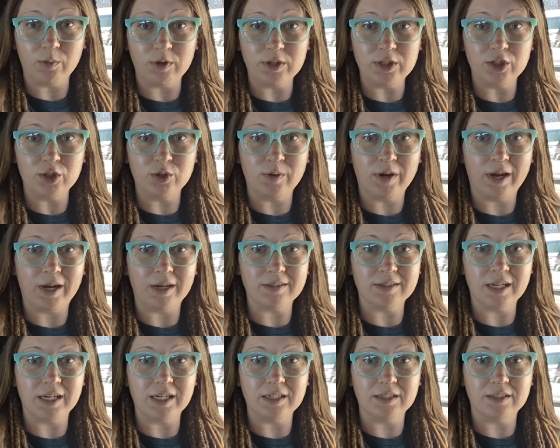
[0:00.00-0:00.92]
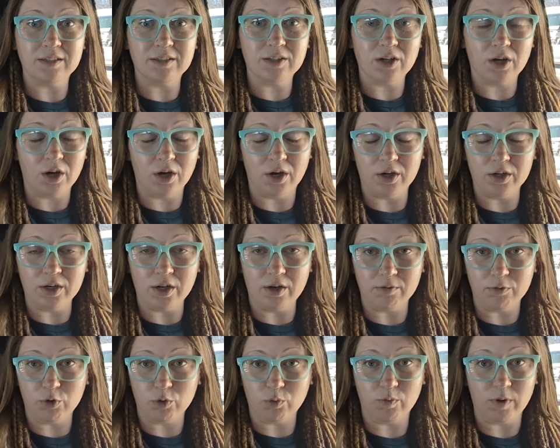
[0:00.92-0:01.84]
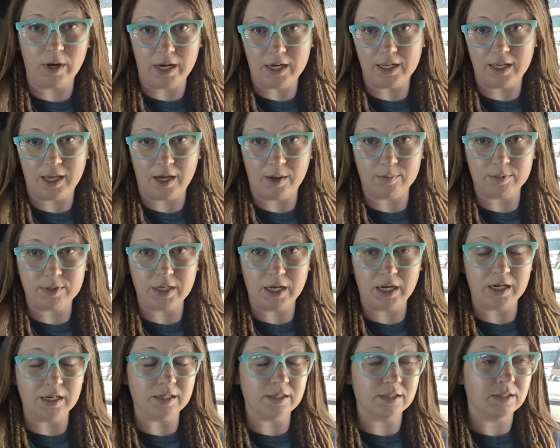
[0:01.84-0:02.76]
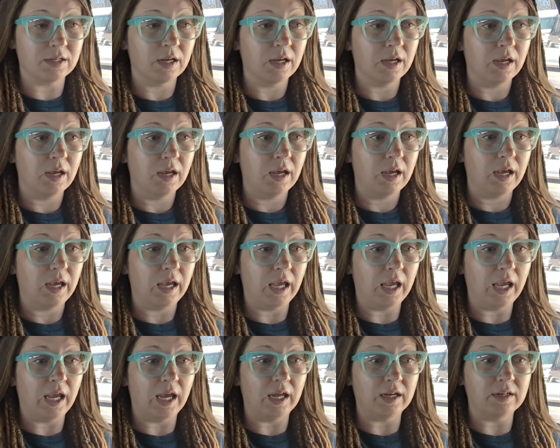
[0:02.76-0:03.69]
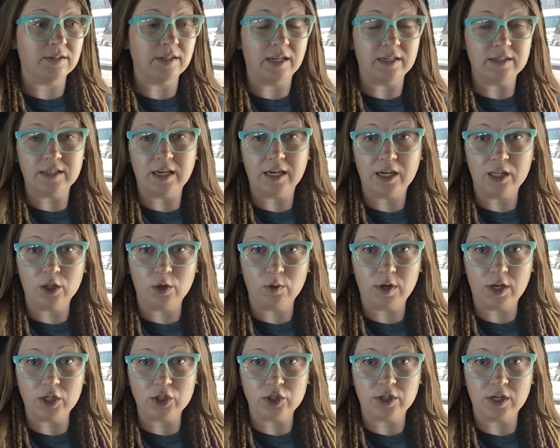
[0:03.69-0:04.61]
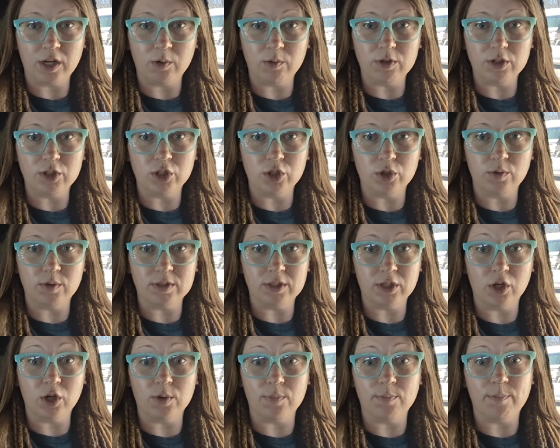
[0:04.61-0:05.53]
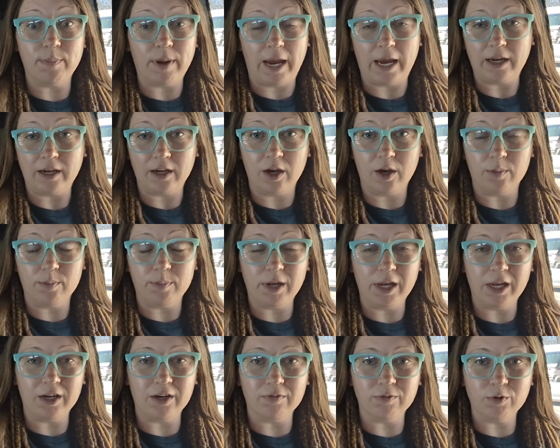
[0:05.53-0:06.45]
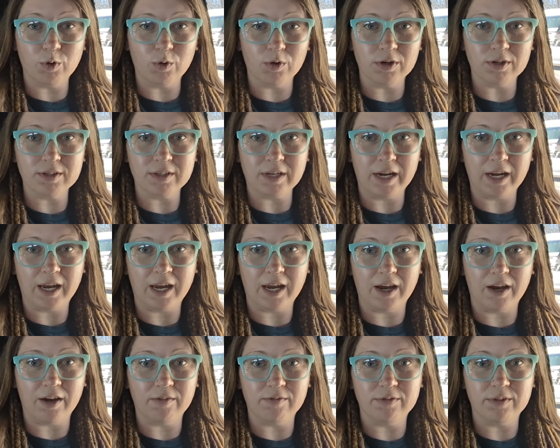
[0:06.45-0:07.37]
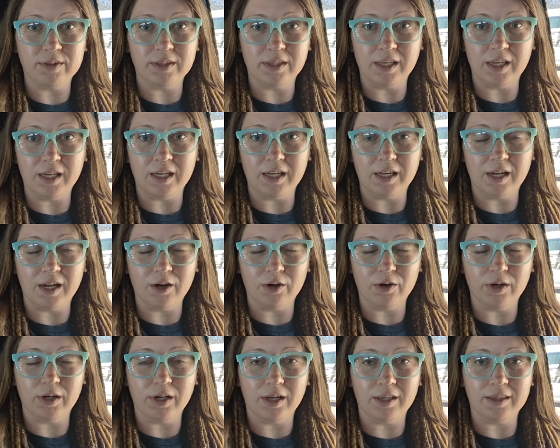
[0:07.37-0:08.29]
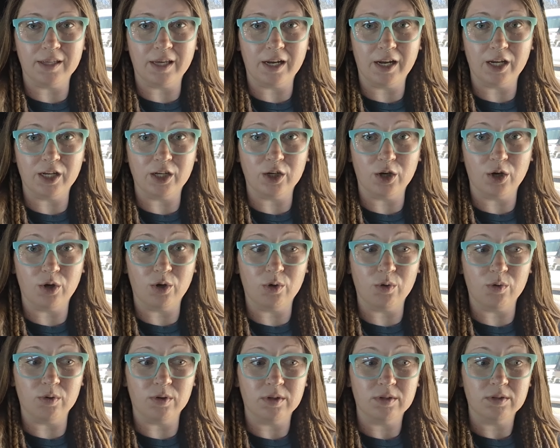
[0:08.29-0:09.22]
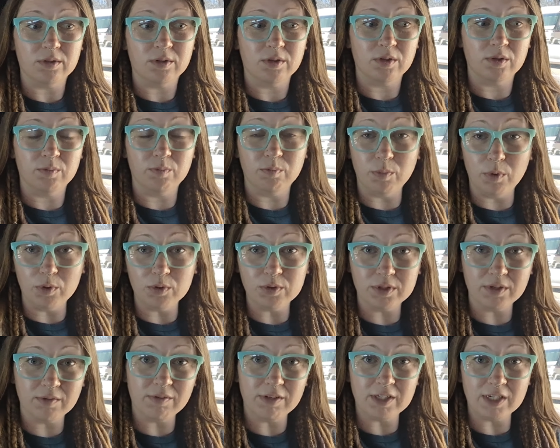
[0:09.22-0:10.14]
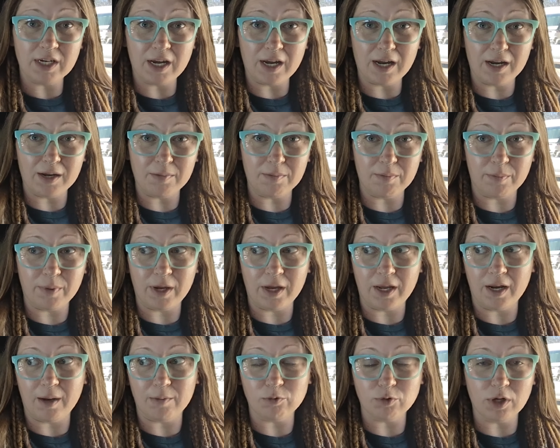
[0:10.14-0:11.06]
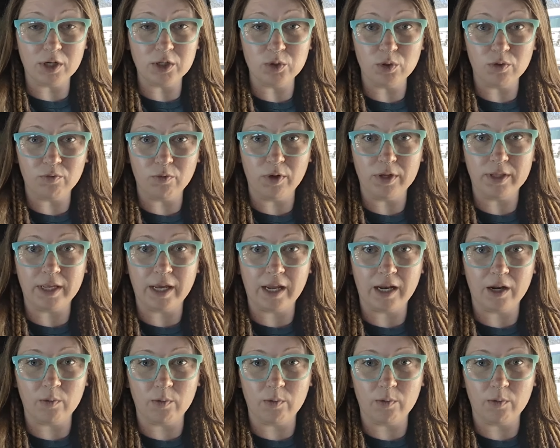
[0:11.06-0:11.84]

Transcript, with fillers: I went to has a ton of great campsites and that second location I went to is a good backup. And of course I have the area that I go most of the time, but I'm trying to avoid that.